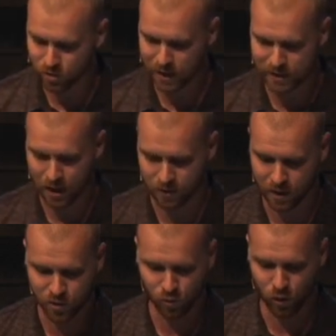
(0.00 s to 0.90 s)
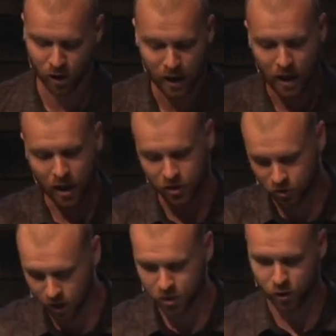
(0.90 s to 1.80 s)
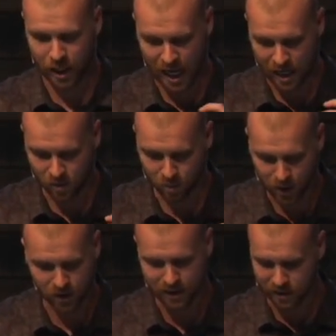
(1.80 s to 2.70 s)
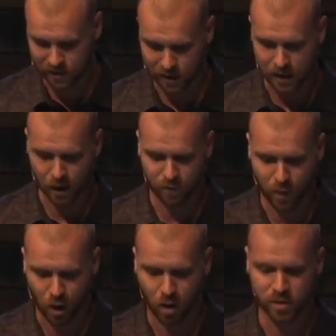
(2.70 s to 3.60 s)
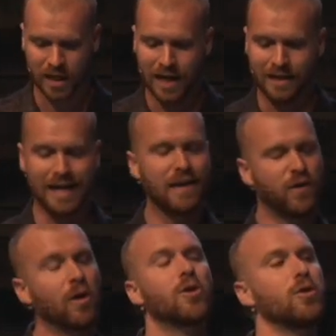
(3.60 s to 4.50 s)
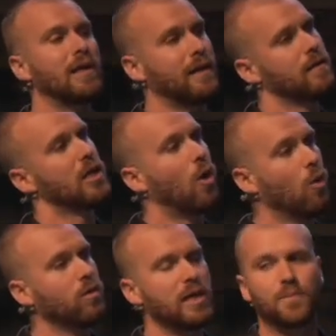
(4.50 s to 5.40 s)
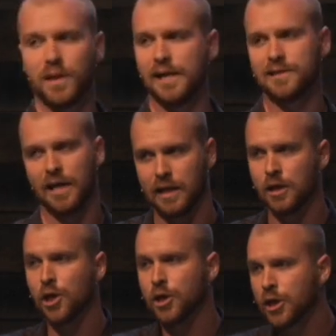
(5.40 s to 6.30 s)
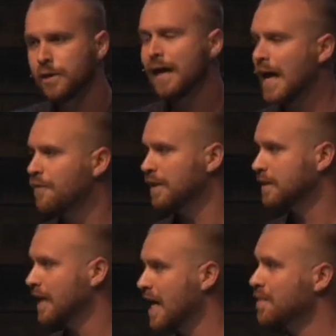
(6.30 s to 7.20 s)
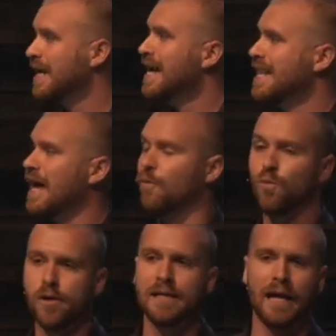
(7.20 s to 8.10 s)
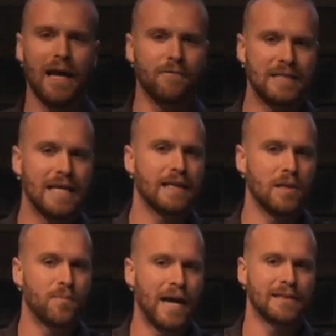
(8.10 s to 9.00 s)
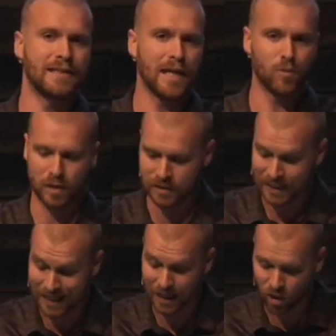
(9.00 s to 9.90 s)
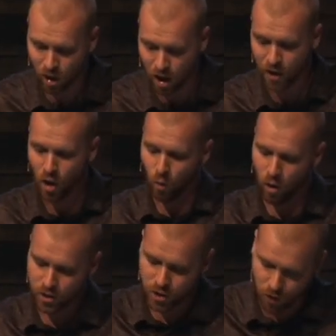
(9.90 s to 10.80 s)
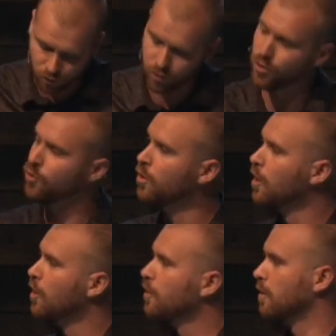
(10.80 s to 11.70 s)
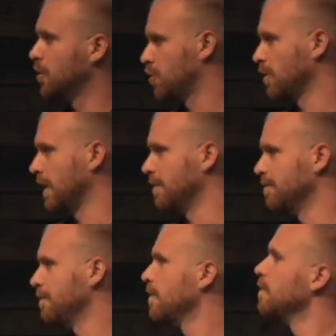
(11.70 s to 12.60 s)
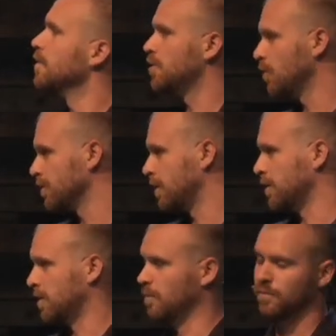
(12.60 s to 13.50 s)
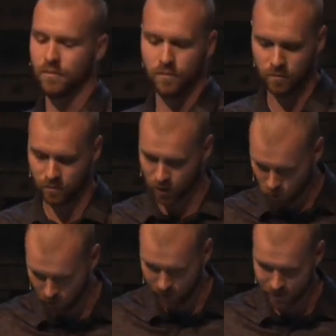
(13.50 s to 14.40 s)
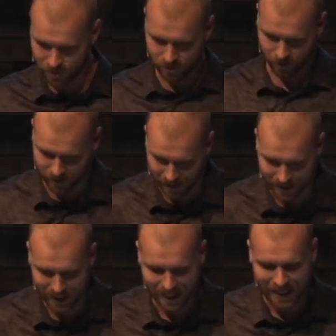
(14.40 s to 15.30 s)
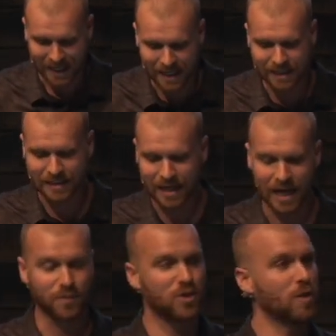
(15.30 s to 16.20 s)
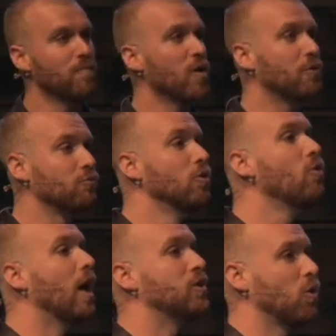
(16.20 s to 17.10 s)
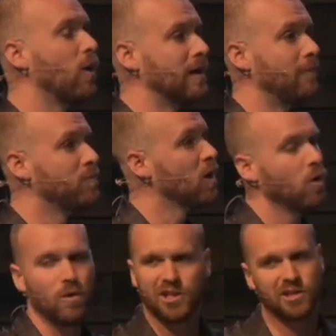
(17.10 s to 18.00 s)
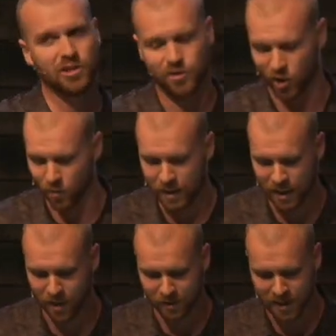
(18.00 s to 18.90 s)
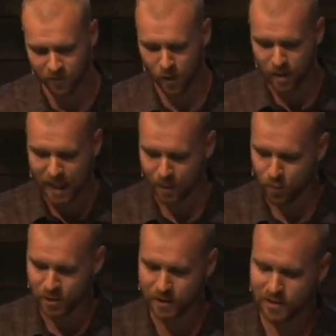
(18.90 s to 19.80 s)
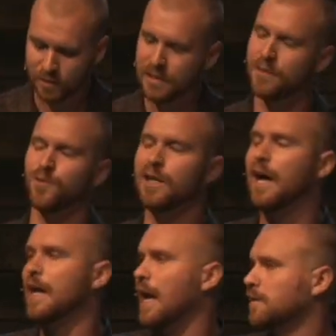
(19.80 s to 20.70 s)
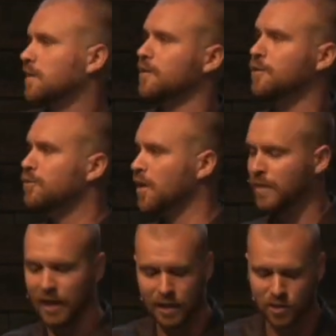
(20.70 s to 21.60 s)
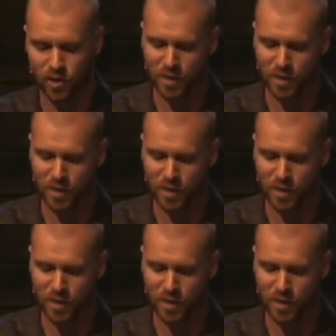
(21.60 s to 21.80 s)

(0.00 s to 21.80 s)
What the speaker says: digs how things were structured and built in the city of Palms, they have concluded that the only place that Ehud could have escaped that would not have taken him past anyone to get caught was through the latrine, the sewer system, the toilet, okay? He escapes through a toilet, which is a sermon in and of itself that we can't preach, that sometimes when God asks us to do something, it is going to